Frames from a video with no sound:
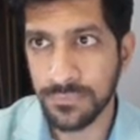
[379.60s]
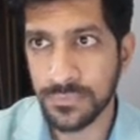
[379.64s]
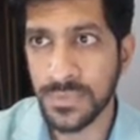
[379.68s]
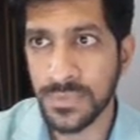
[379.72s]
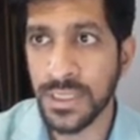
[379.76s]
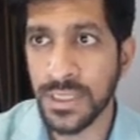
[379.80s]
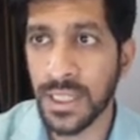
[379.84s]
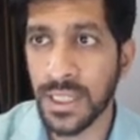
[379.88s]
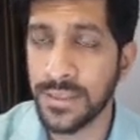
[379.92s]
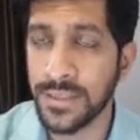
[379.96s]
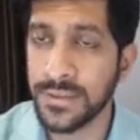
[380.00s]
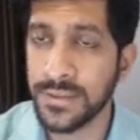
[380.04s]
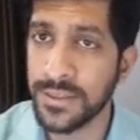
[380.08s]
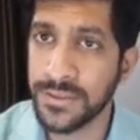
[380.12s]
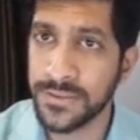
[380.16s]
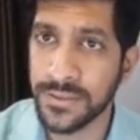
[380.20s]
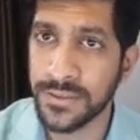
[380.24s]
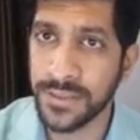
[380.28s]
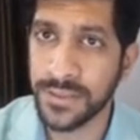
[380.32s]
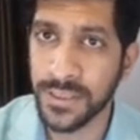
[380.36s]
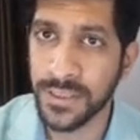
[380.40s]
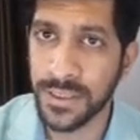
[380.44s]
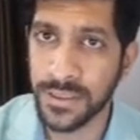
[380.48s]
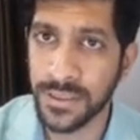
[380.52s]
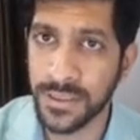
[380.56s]
And this
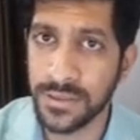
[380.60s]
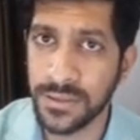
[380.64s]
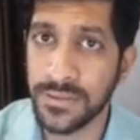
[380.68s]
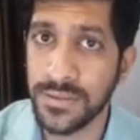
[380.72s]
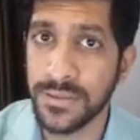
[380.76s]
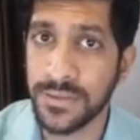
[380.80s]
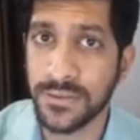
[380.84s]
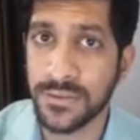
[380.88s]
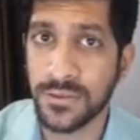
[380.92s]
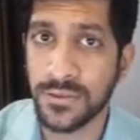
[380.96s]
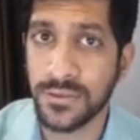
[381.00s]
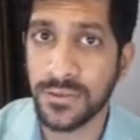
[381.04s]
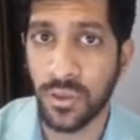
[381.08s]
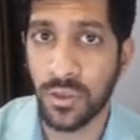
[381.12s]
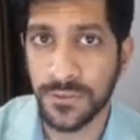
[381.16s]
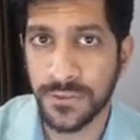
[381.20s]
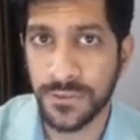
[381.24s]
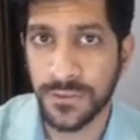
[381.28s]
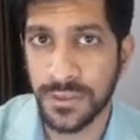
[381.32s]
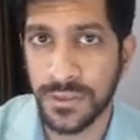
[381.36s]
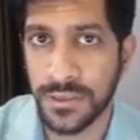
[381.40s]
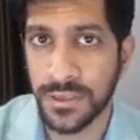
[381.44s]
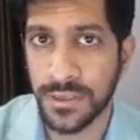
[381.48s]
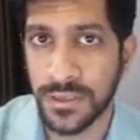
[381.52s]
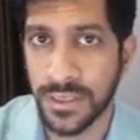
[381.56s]
k, this
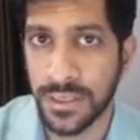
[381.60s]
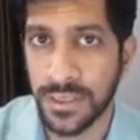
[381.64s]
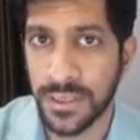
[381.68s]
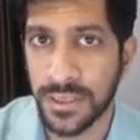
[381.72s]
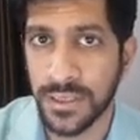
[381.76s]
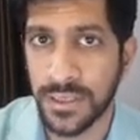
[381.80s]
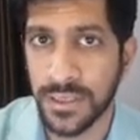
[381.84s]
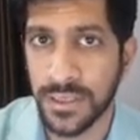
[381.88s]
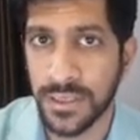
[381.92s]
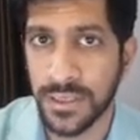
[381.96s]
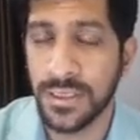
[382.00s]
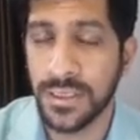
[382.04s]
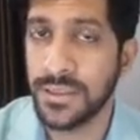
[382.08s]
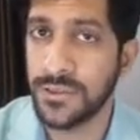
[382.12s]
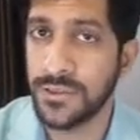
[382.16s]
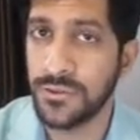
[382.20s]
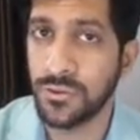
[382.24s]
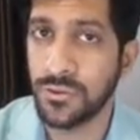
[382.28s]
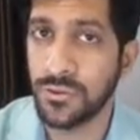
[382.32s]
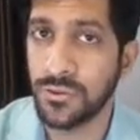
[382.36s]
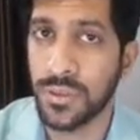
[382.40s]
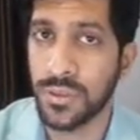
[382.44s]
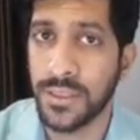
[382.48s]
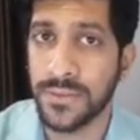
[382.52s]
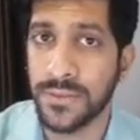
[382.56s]
constant k, is
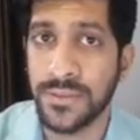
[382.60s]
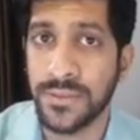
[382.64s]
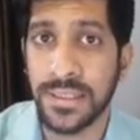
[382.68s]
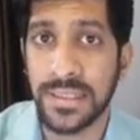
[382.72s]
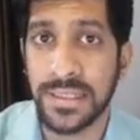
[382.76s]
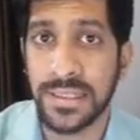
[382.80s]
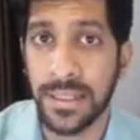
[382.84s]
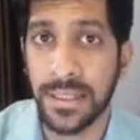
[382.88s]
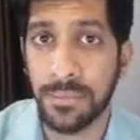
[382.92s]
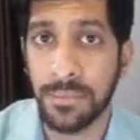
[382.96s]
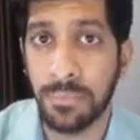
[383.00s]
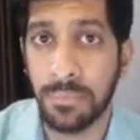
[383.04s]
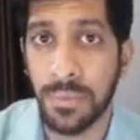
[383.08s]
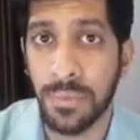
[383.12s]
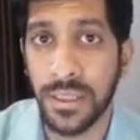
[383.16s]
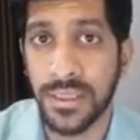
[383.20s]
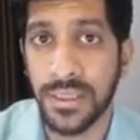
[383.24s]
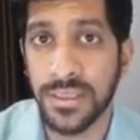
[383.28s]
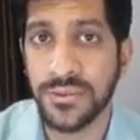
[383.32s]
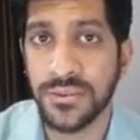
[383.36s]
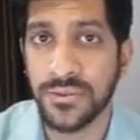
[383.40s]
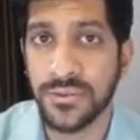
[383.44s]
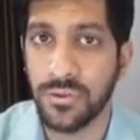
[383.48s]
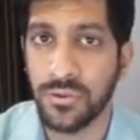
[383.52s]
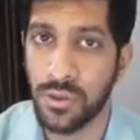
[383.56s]
known as the
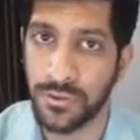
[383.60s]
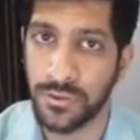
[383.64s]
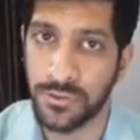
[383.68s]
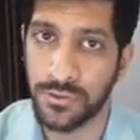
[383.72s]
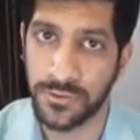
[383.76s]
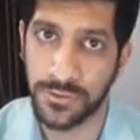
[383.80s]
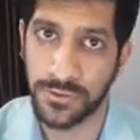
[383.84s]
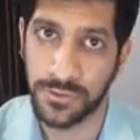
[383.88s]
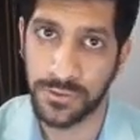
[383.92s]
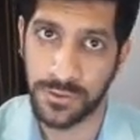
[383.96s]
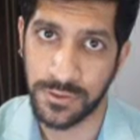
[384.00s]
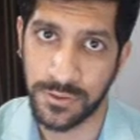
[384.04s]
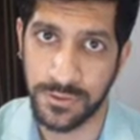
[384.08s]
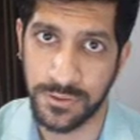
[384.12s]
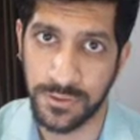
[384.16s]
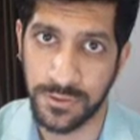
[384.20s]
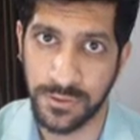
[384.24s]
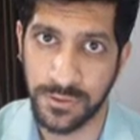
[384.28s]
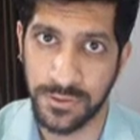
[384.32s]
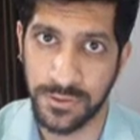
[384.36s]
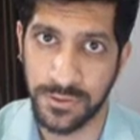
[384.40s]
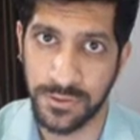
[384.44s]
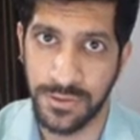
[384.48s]
Kepler's constant.